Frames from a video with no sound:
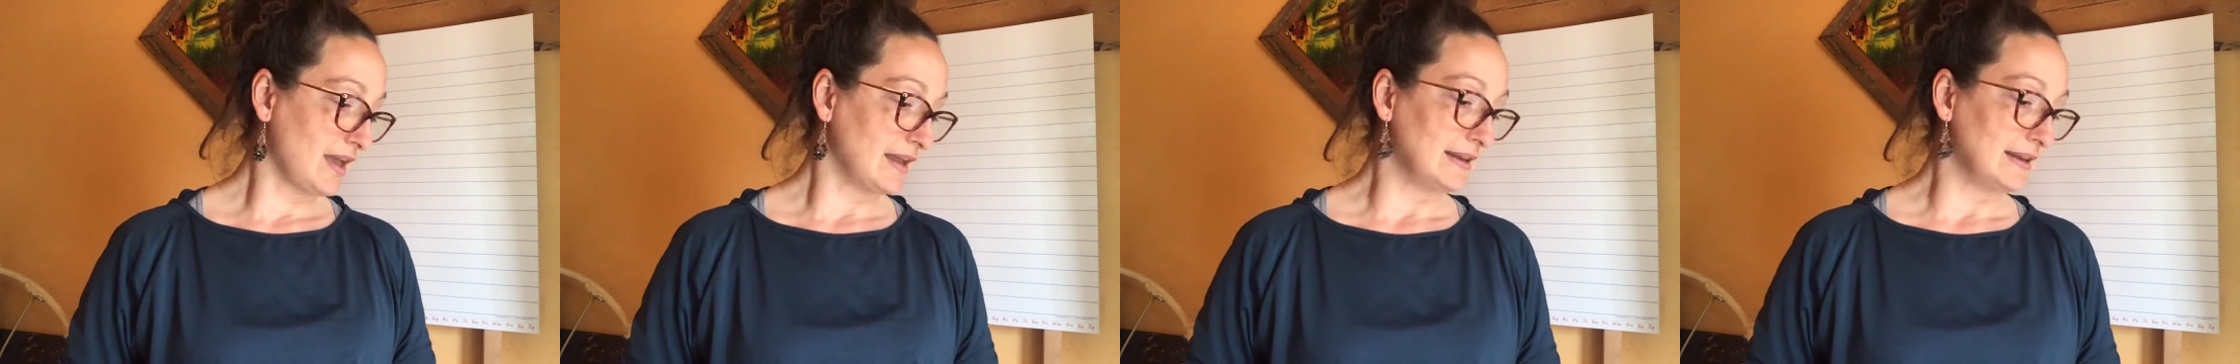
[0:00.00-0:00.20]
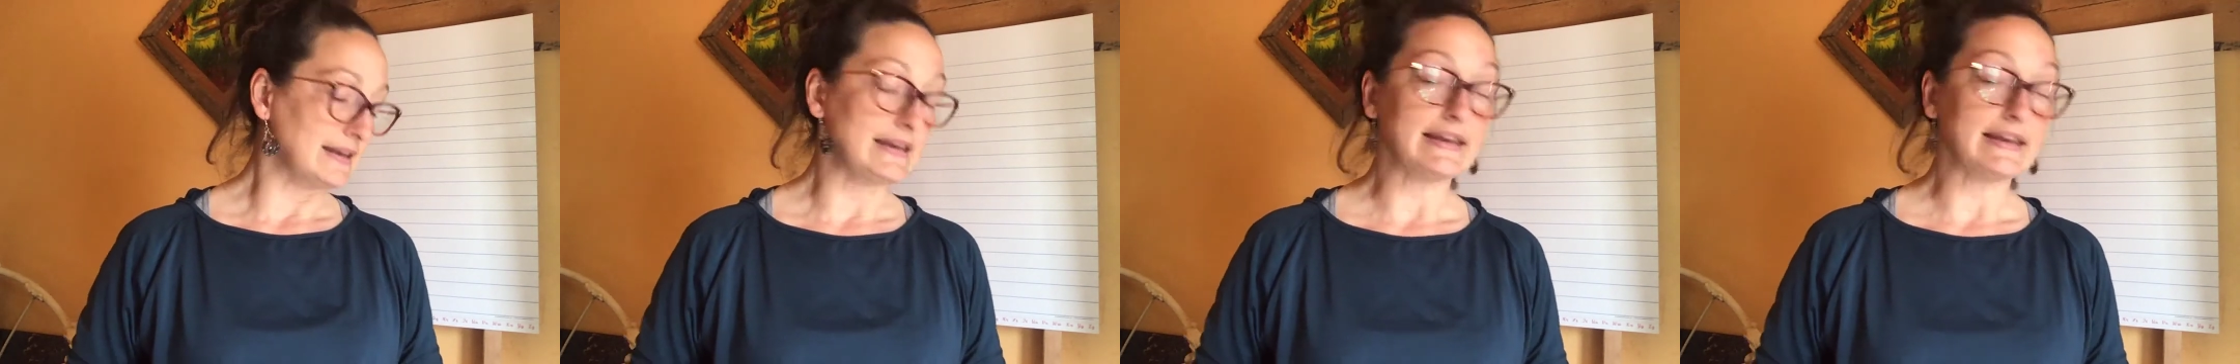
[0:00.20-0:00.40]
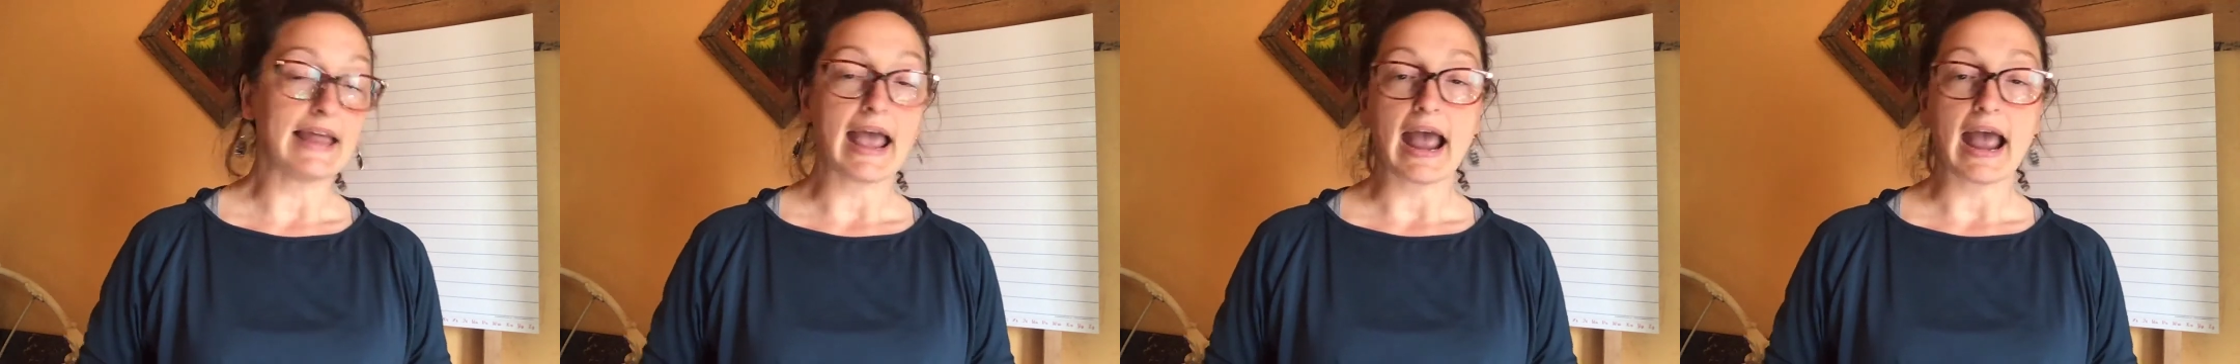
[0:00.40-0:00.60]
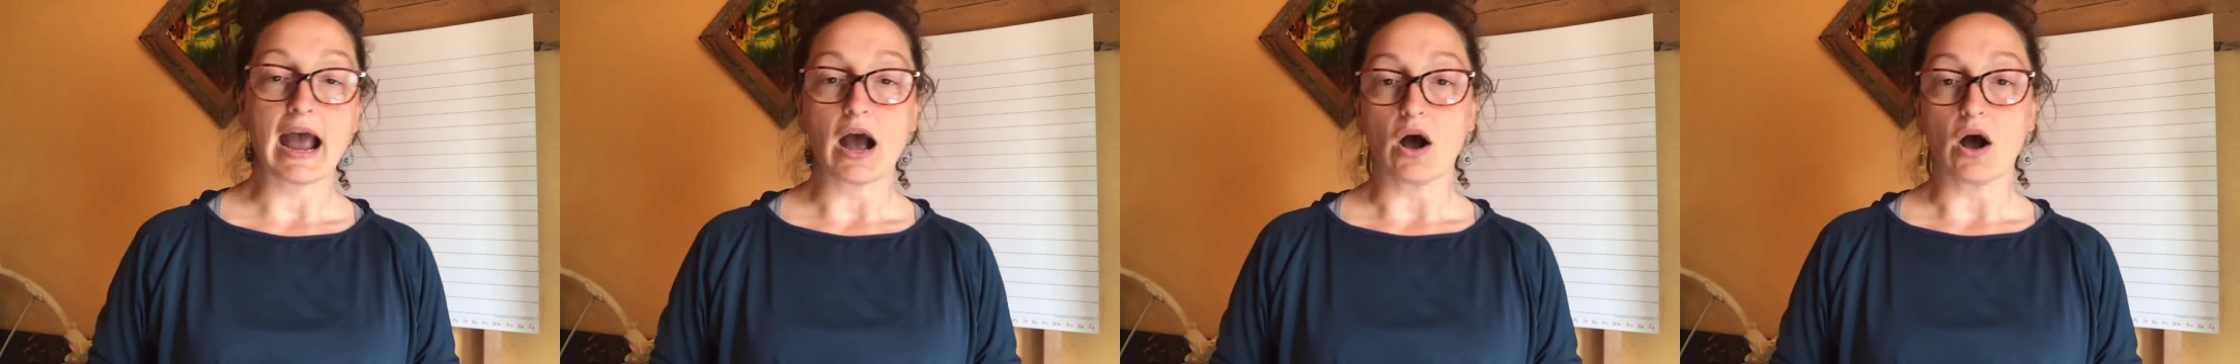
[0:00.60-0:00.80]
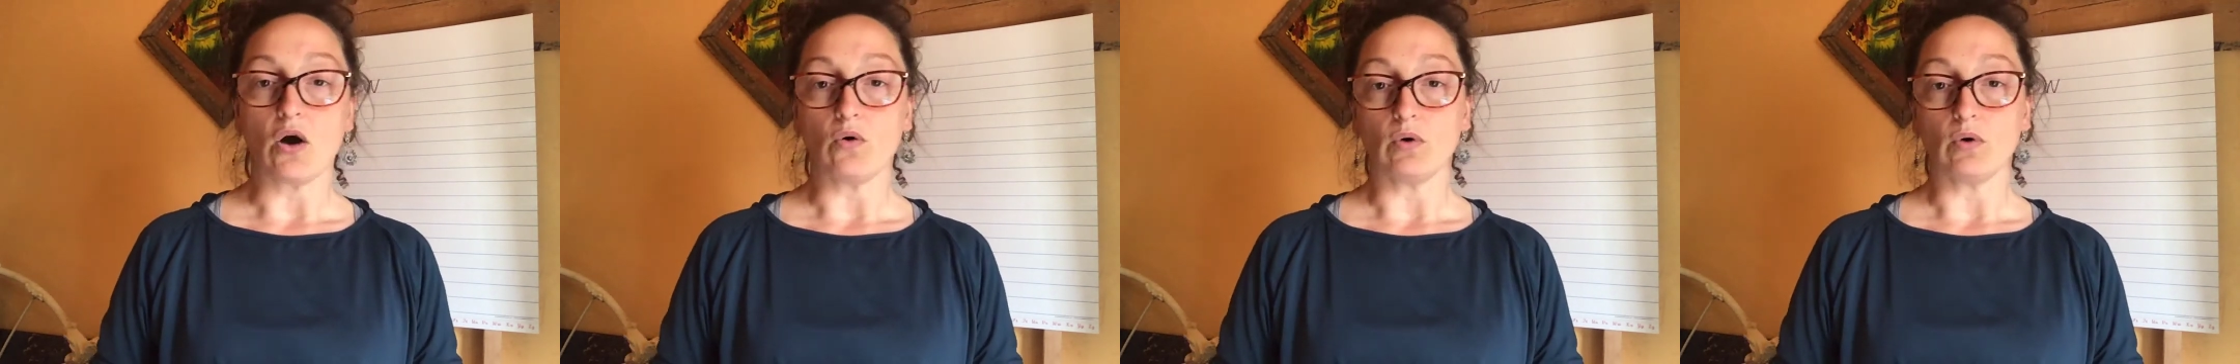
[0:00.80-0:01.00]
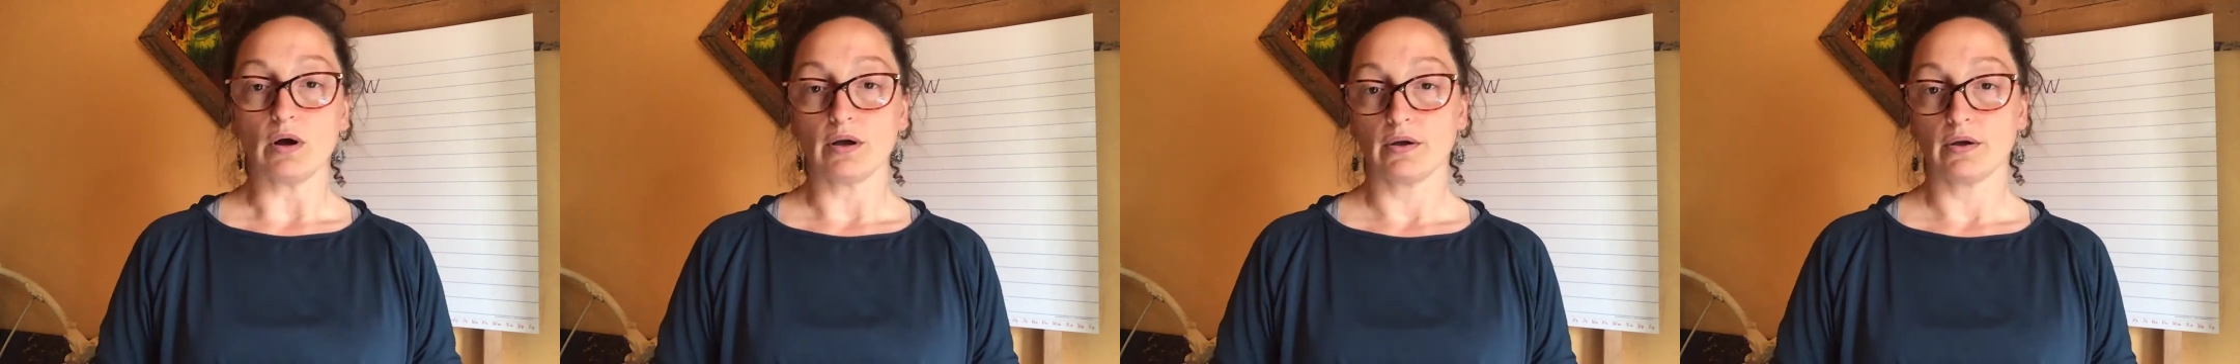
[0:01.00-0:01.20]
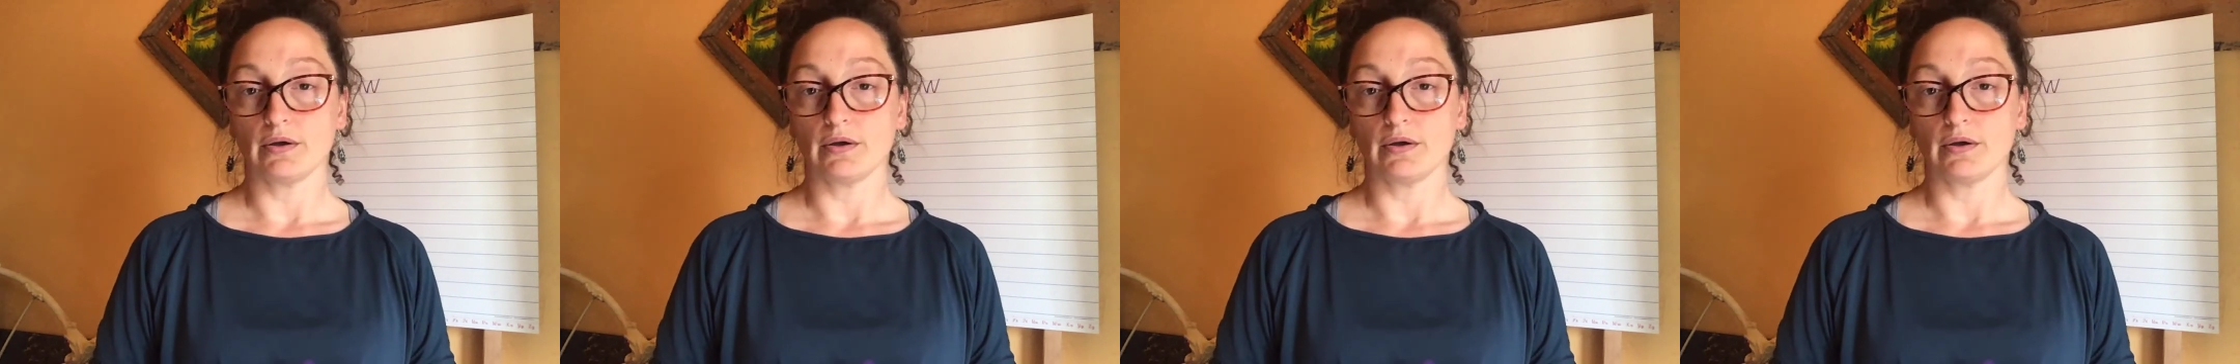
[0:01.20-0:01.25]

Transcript: Now.